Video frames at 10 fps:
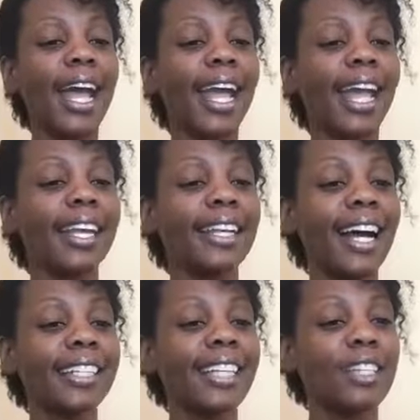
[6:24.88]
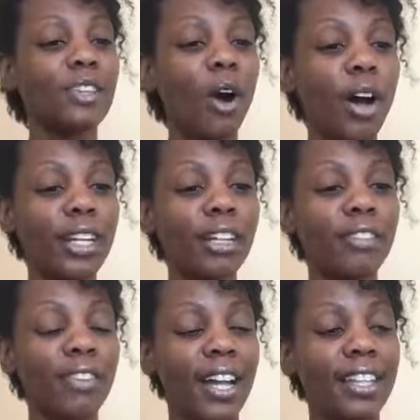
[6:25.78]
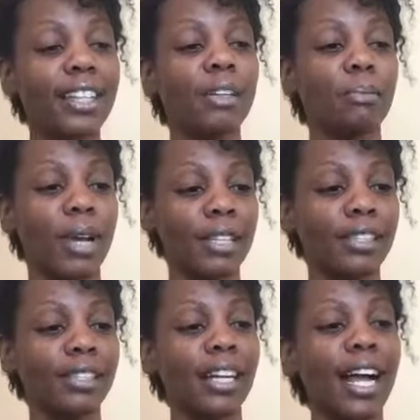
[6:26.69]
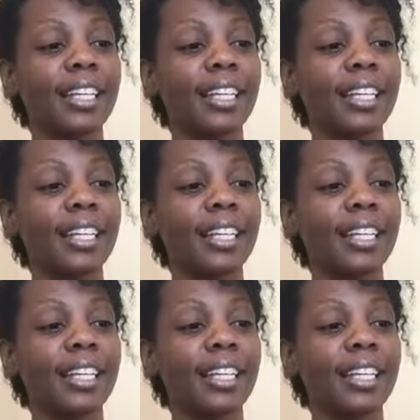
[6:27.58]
And uh, it says, "Honor your father and your mother,